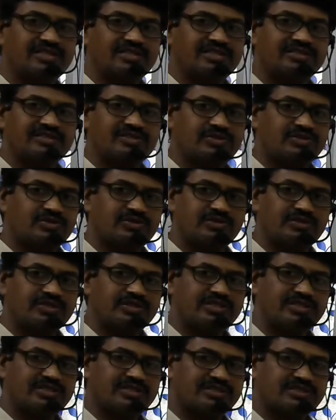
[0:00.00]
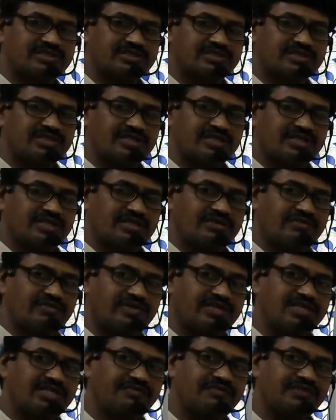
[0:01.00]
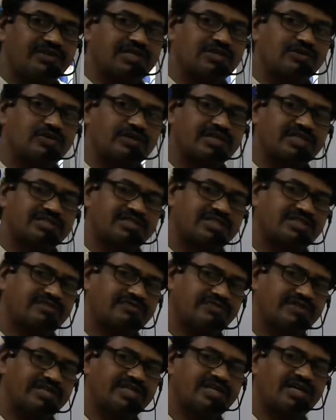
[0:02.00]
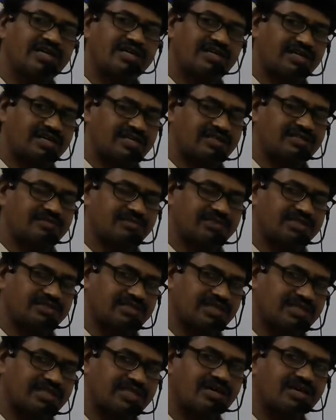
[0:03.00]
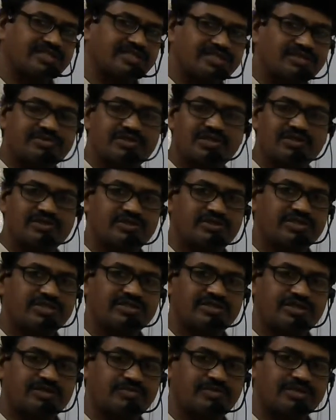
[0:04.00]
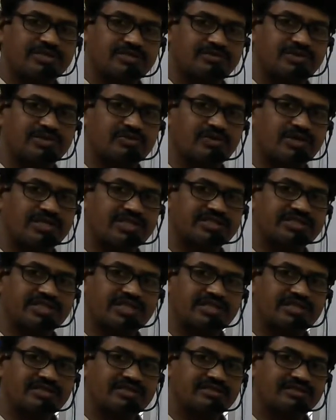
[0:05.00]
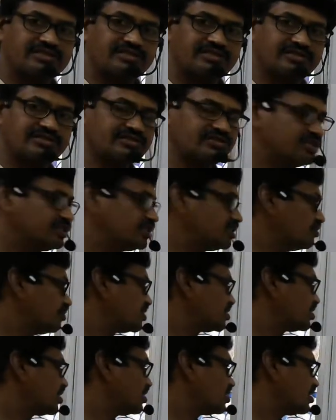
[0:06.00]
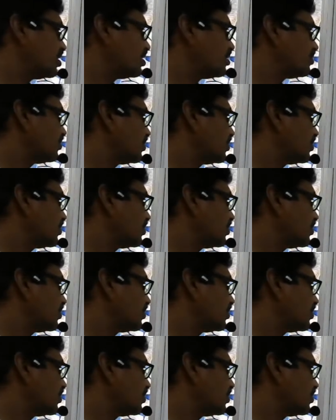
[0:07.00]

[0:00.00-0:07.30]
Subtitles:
so it is very difficult to understand. Very means other concepts also it is not possible to understand. So this is the basic thing.